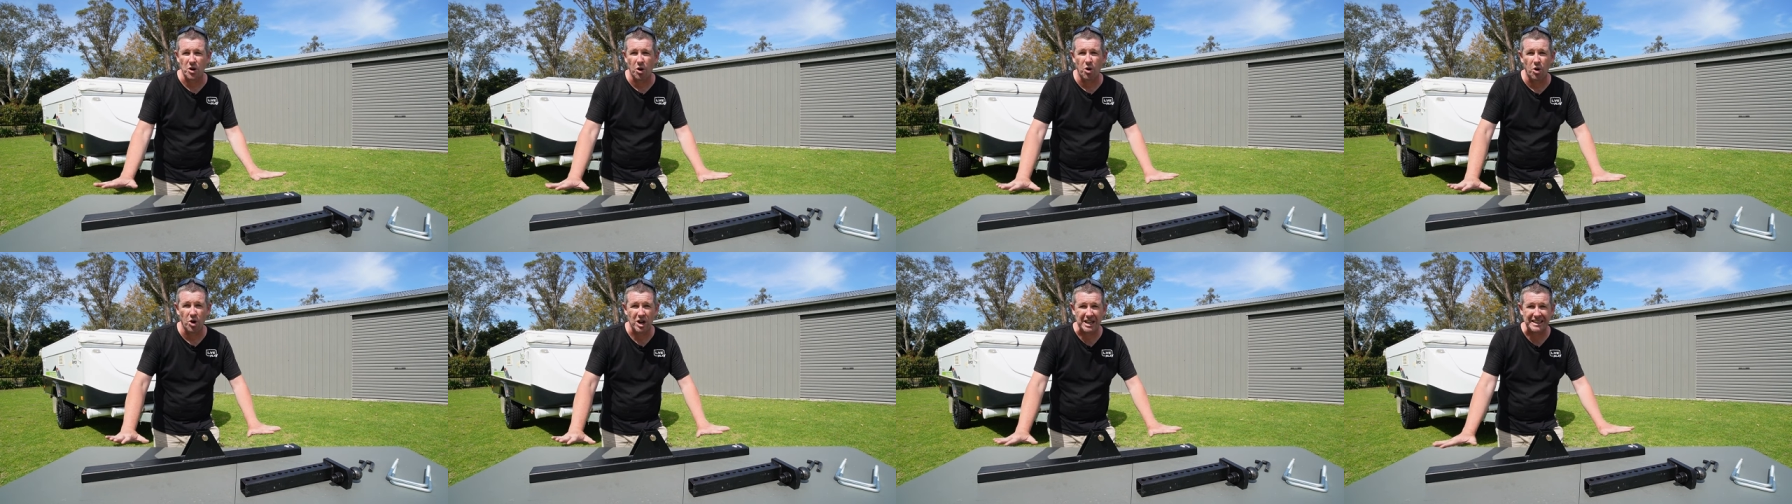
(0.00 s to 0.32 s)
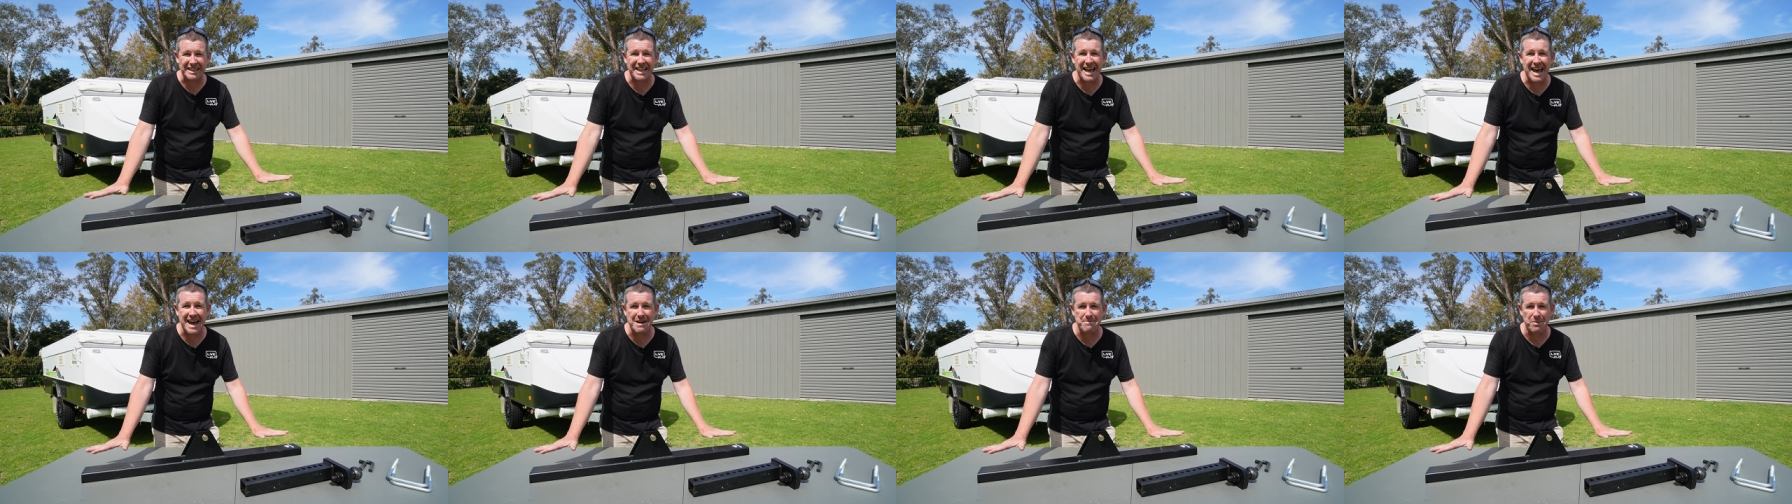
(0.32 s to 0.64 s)
or
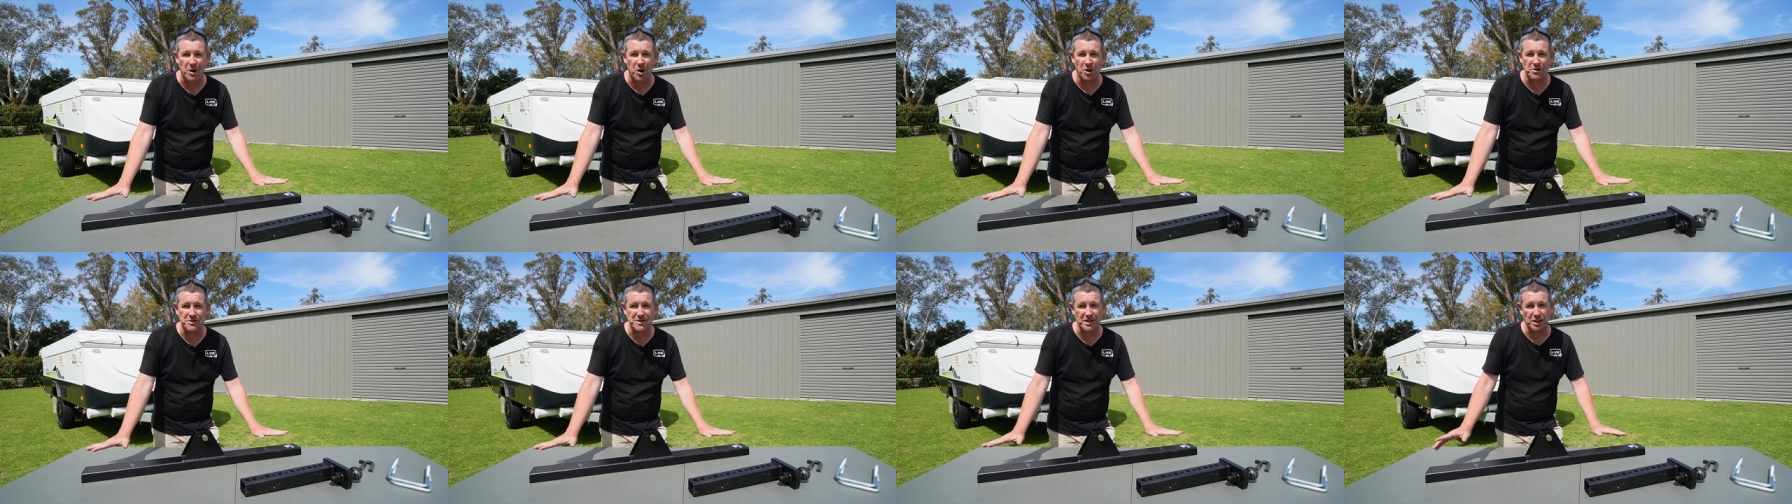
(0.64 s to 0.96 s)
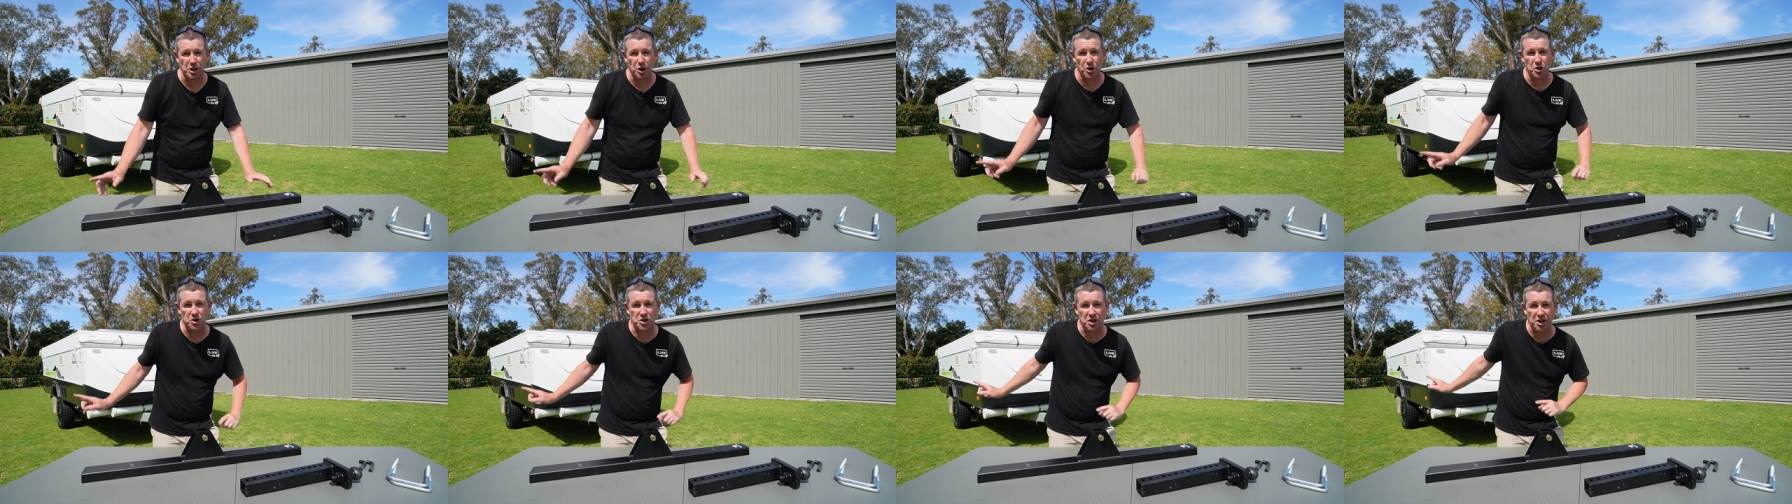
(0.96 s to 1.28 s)
clamp-on
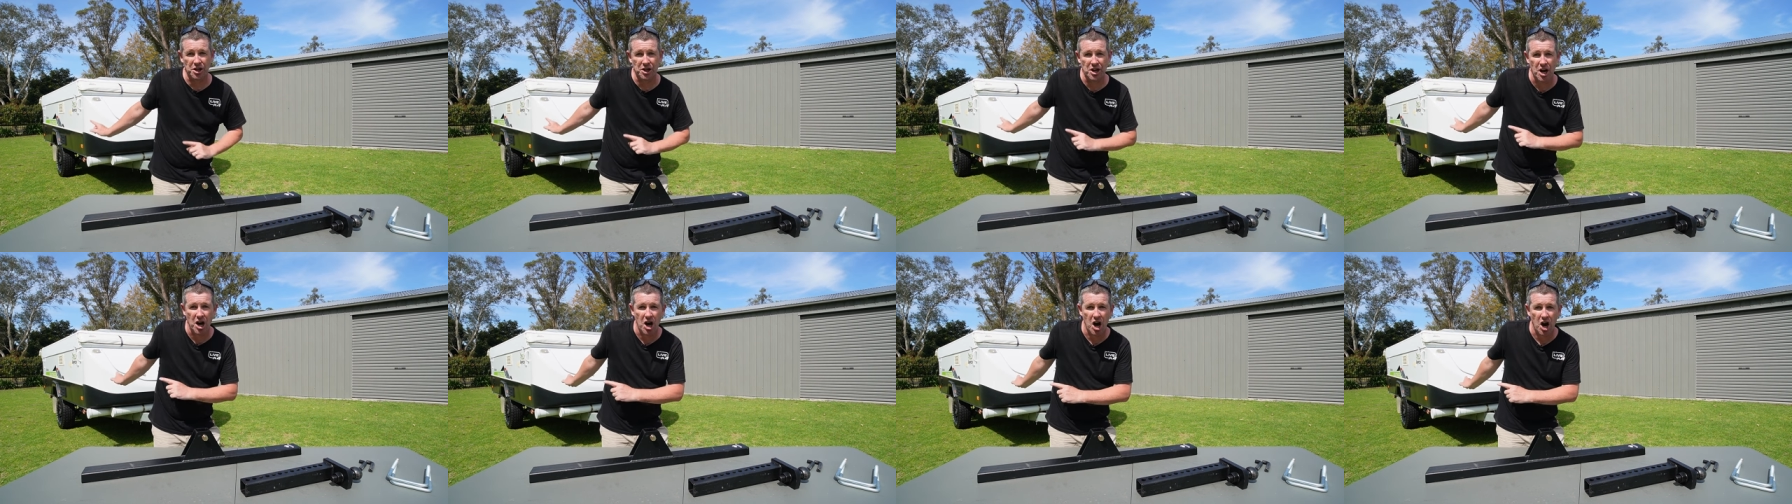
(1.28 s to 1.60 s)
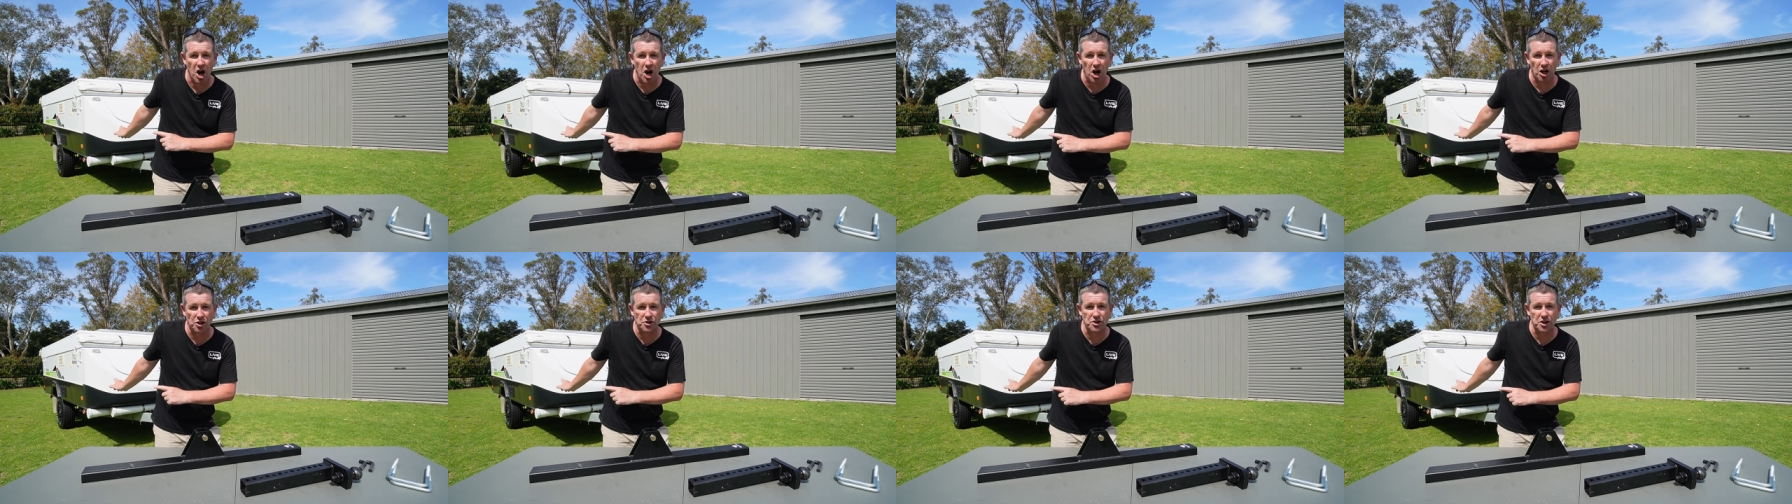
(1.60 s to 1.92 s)
solution
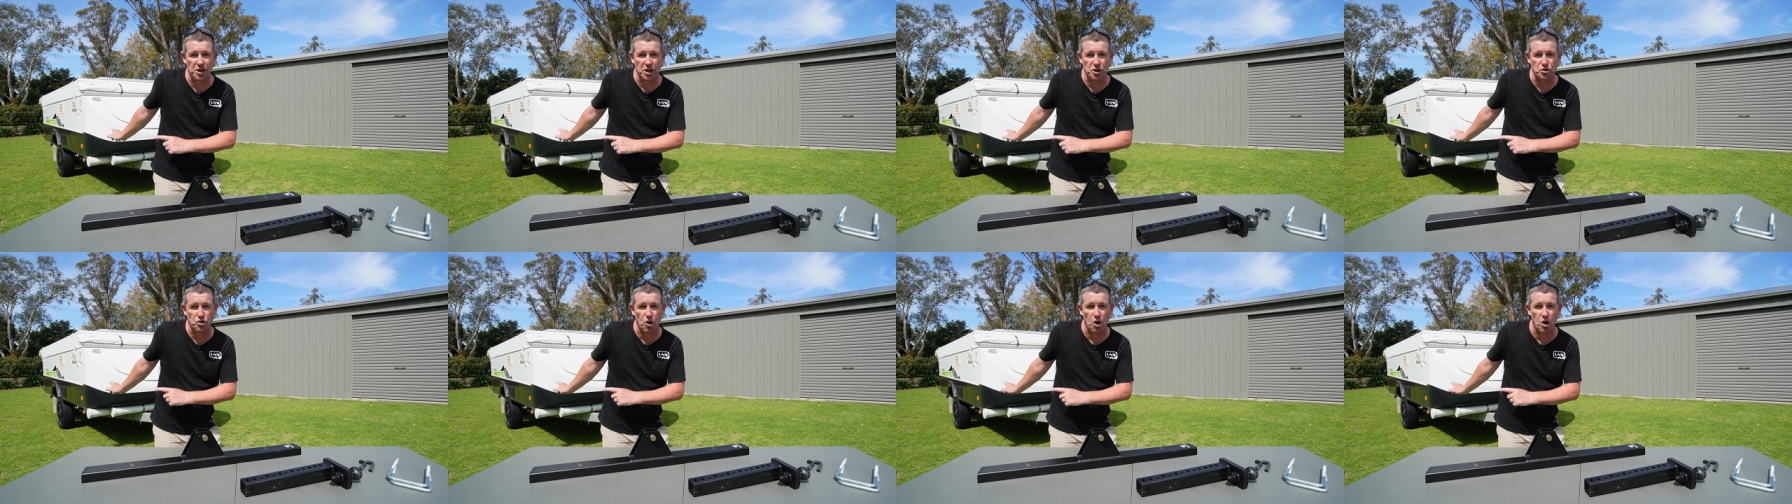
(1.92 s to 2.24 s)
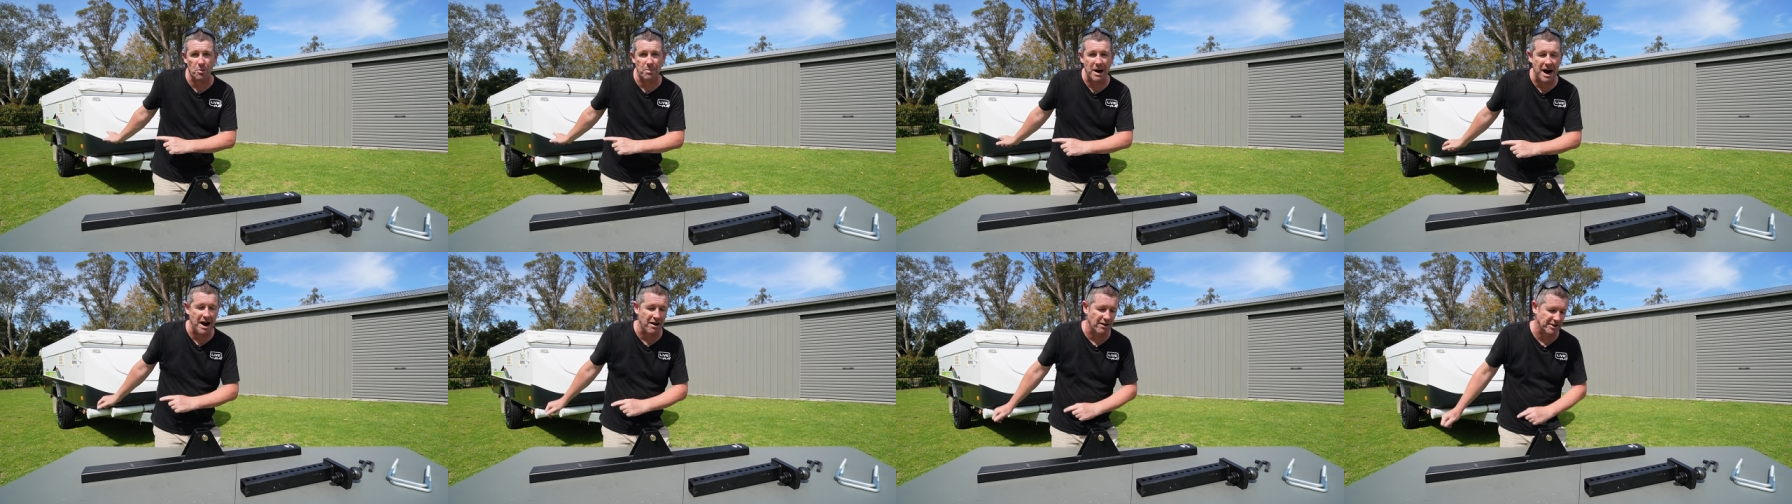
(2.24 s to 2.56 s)
onto the
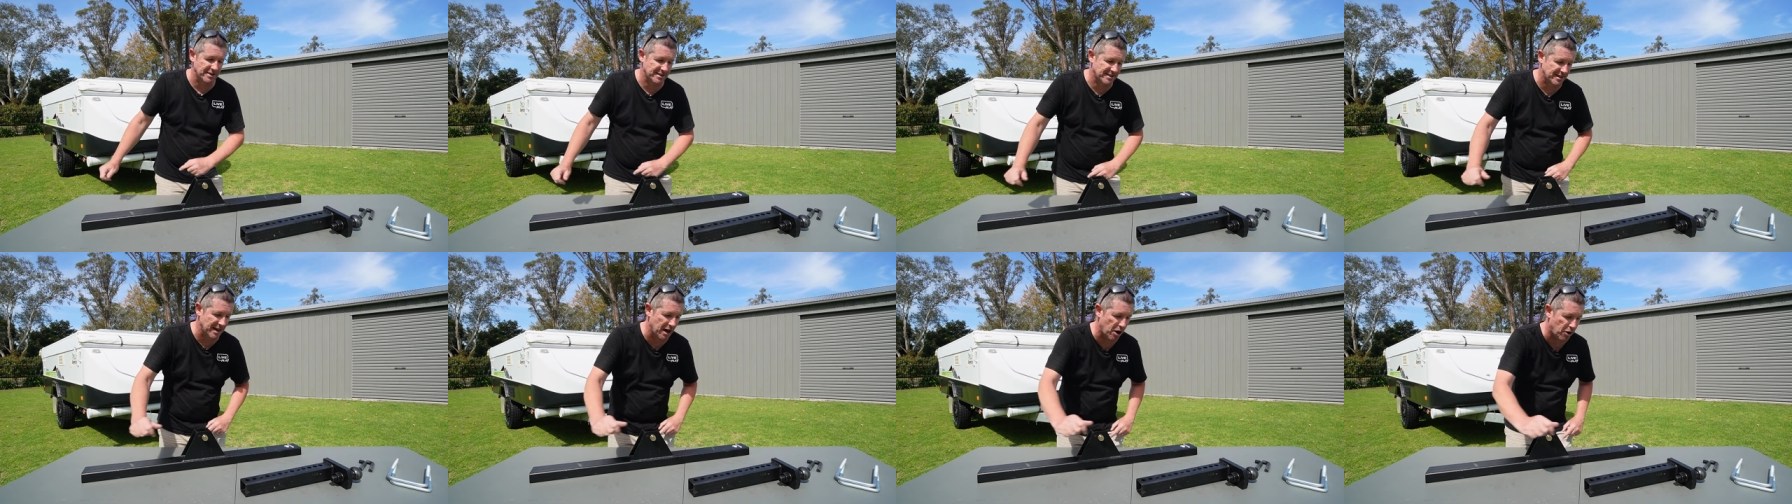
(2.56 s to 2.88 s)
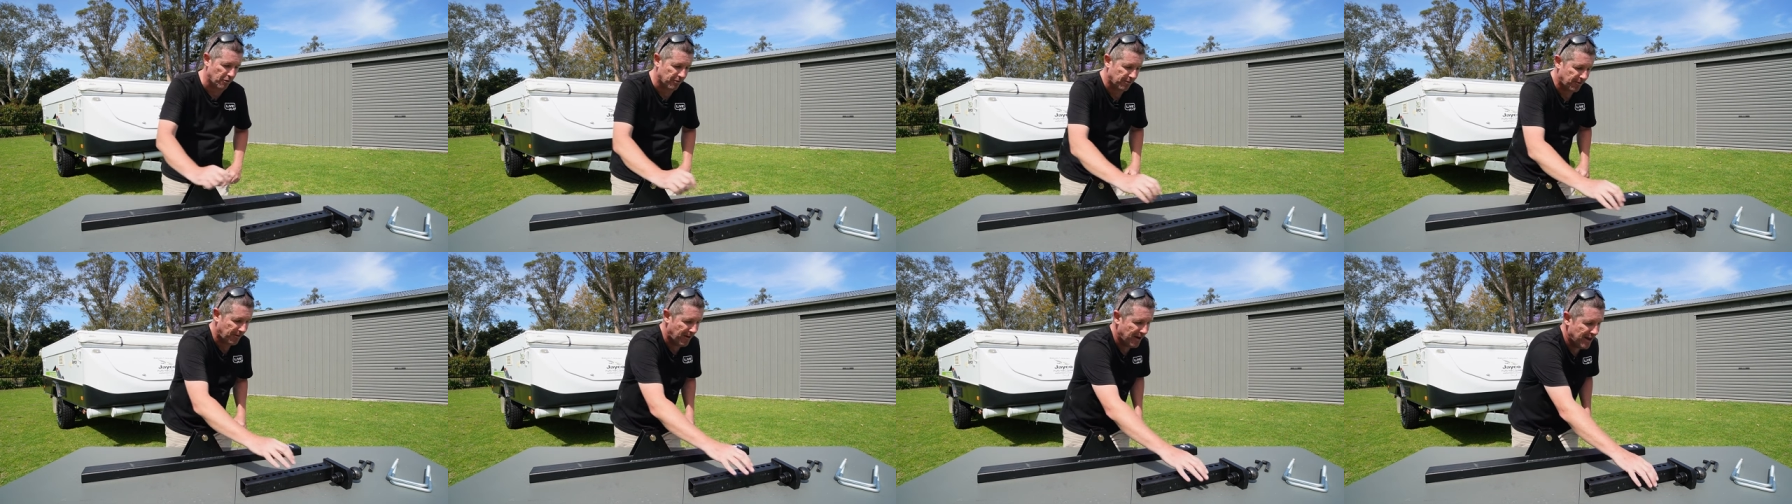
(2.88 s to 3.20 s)
drawbar
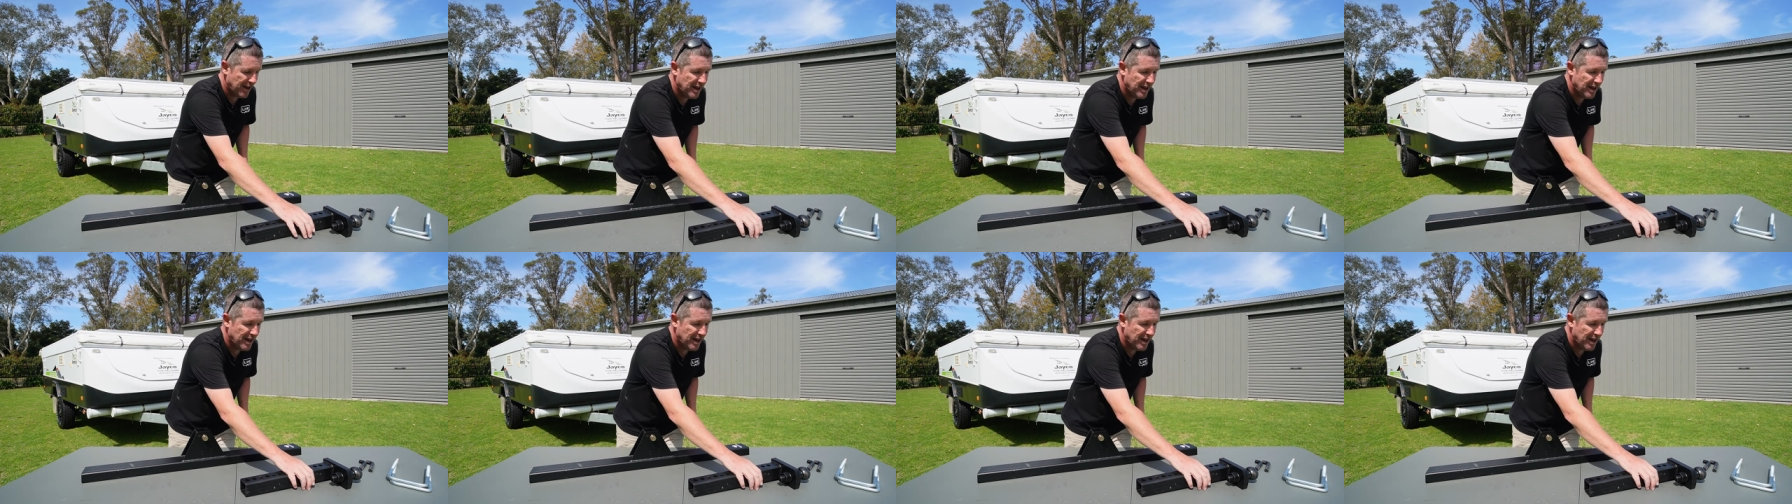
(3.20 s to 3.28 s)
itself.